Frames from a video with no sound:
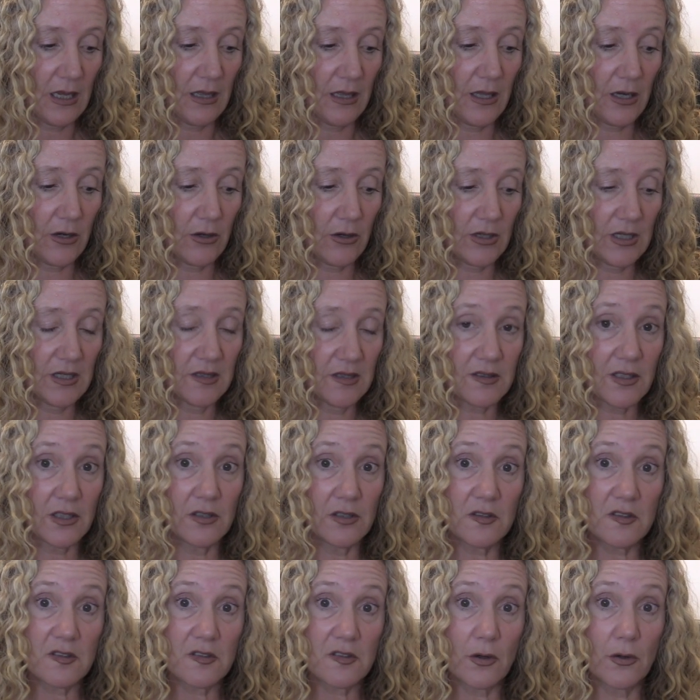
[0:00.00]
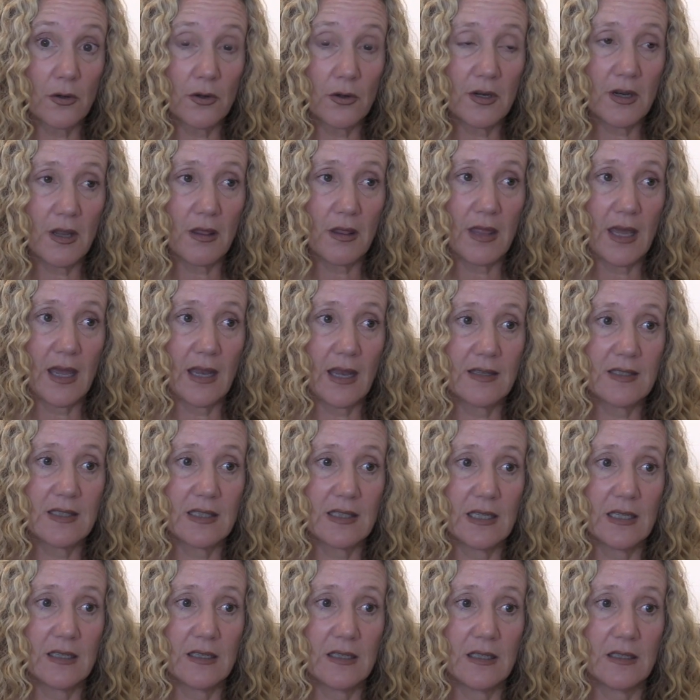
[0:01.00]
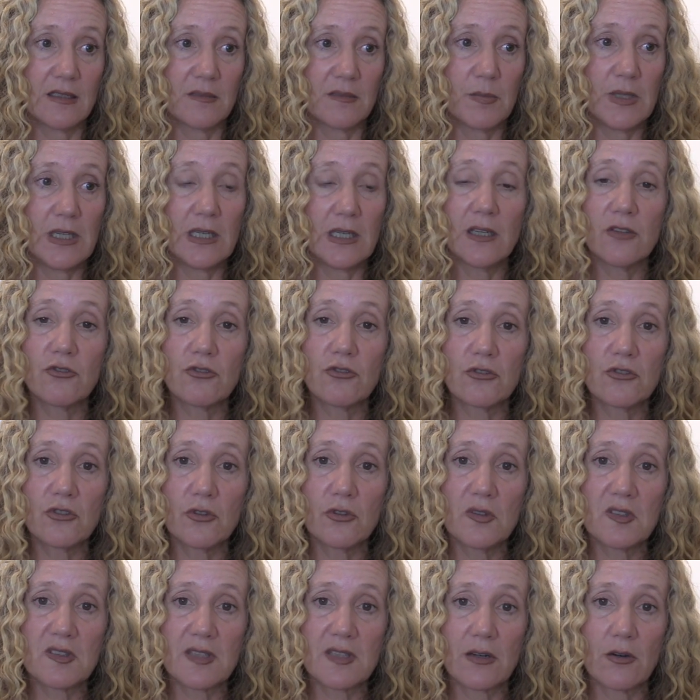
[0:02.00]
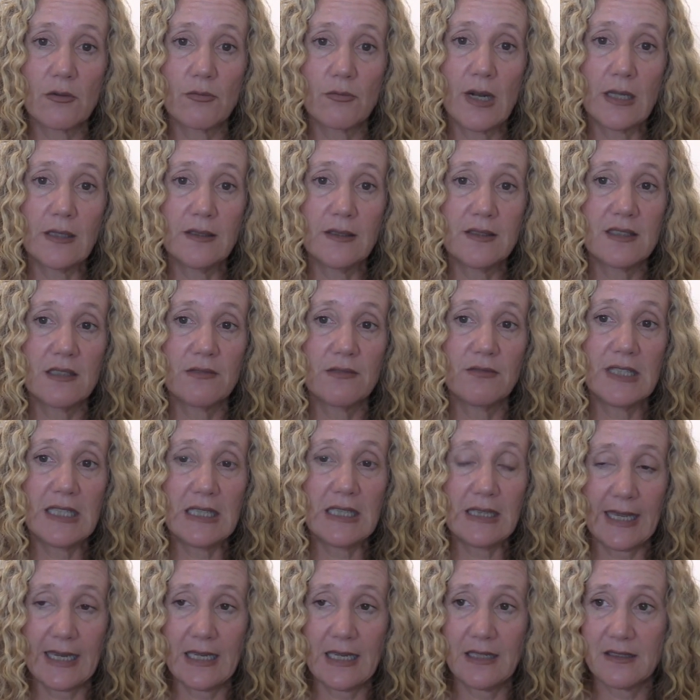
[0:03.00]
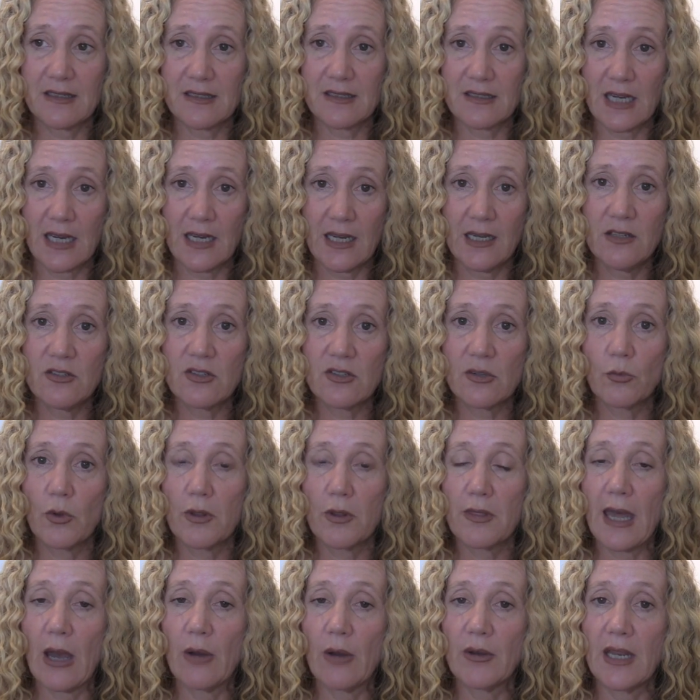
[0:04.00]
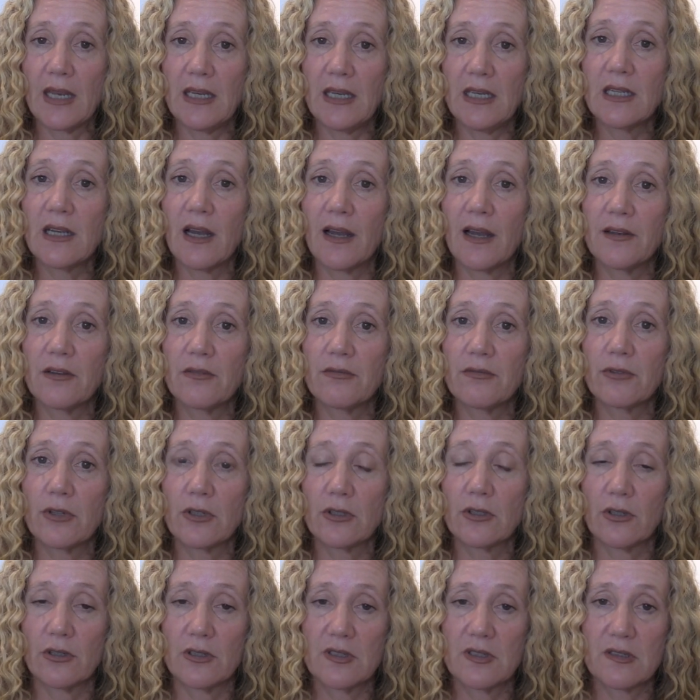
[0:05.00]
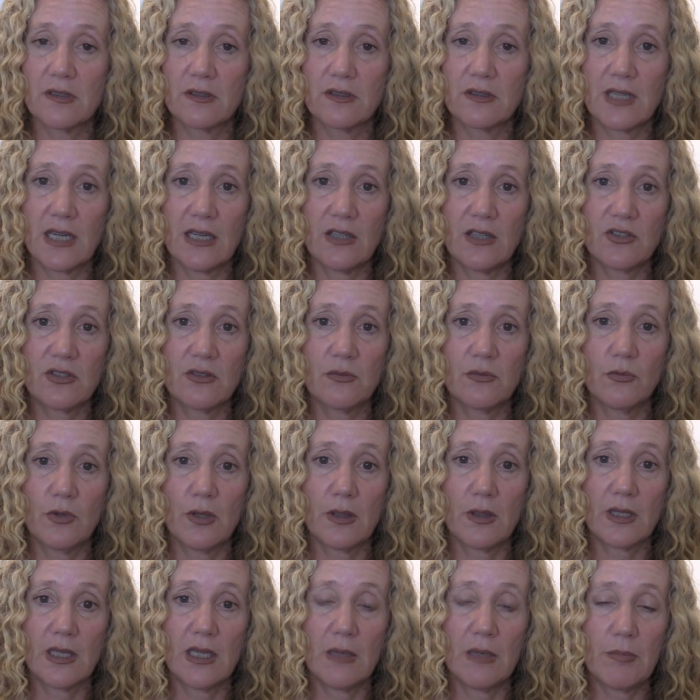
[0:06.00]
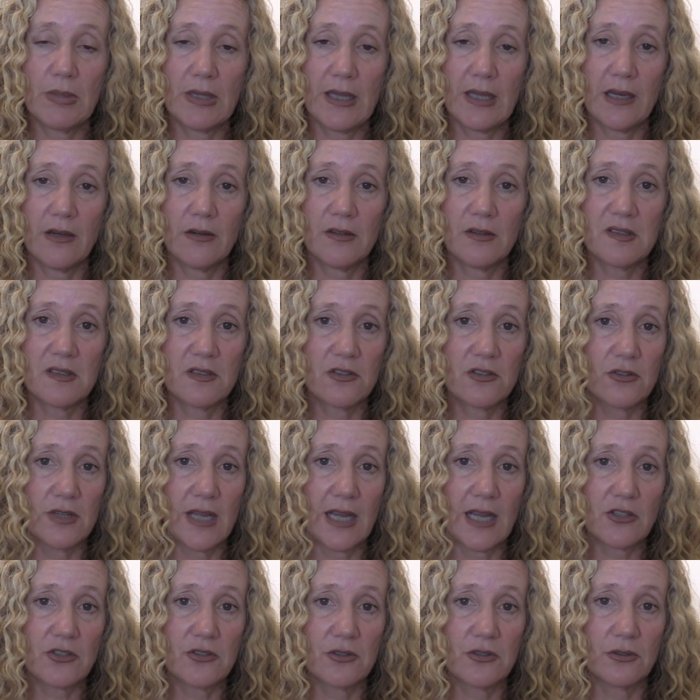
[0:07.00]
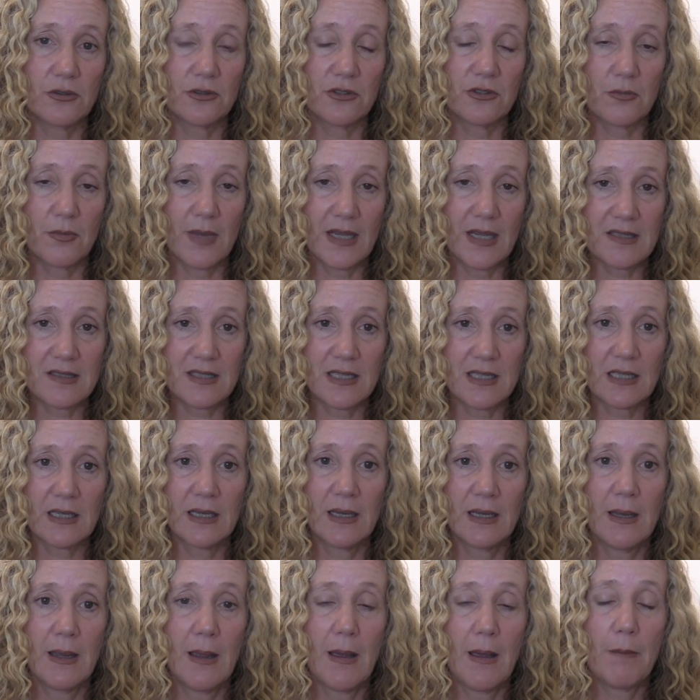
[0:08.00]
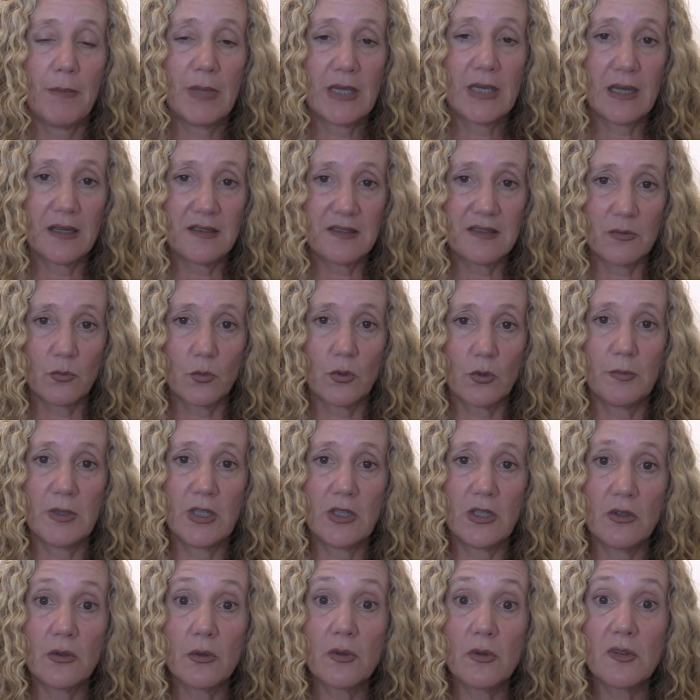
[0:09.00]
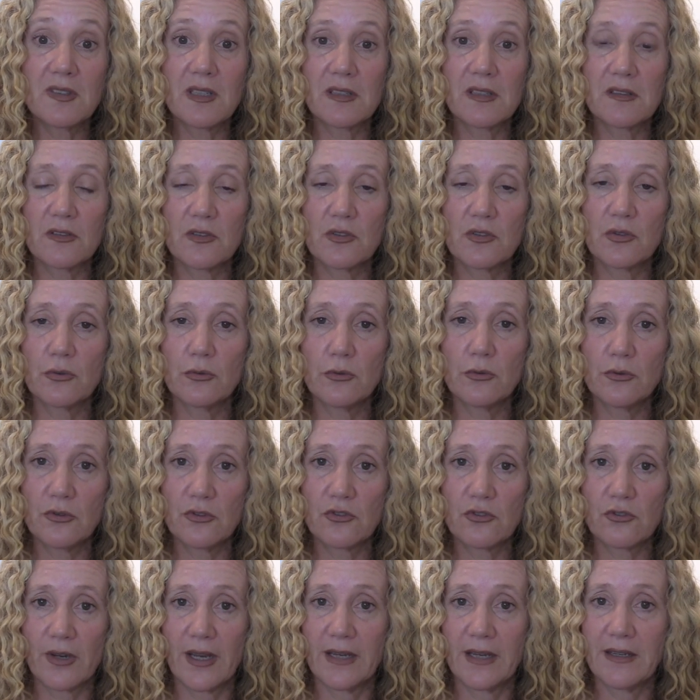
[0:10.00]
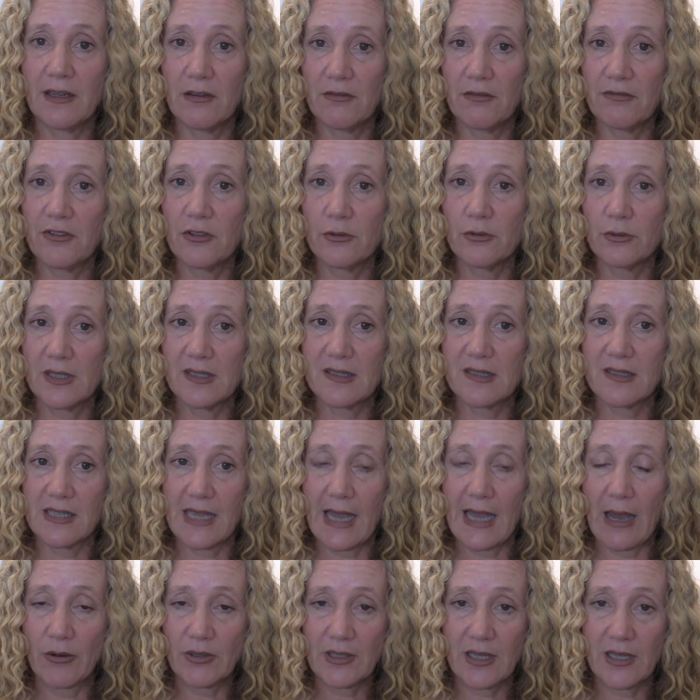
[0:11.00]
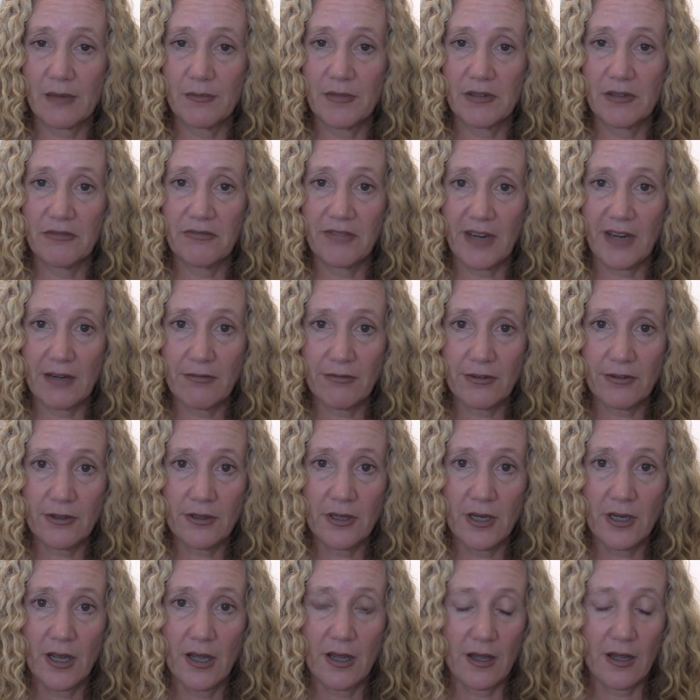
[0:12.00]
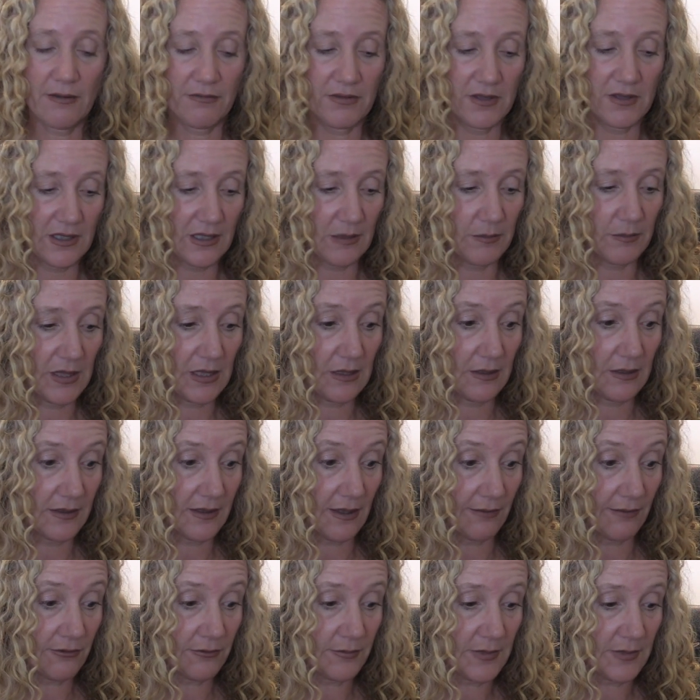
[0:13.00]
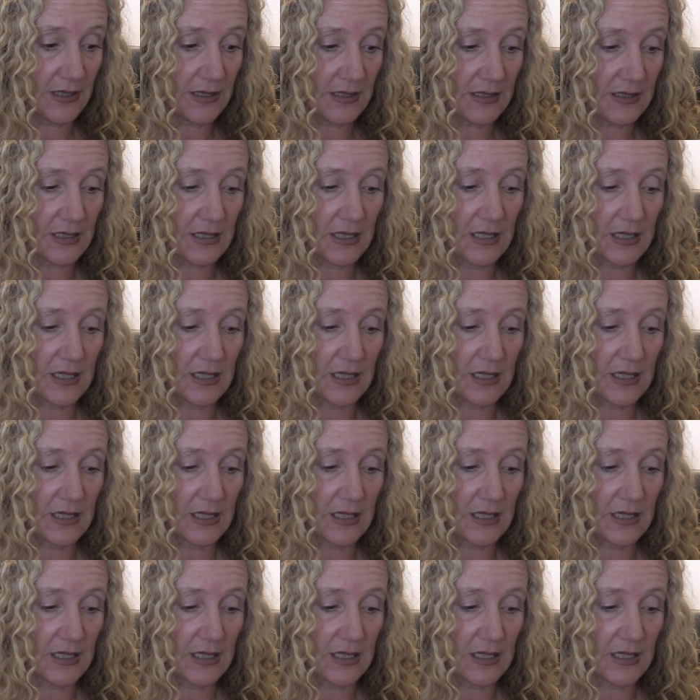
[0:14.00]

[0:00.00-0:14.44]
There is concern that it is being introduced at a relatively late stage and without any kind of real consultation with key players, international or domestic, because it will be used as a tool to try and influence the outcome in favor of the Kabila government.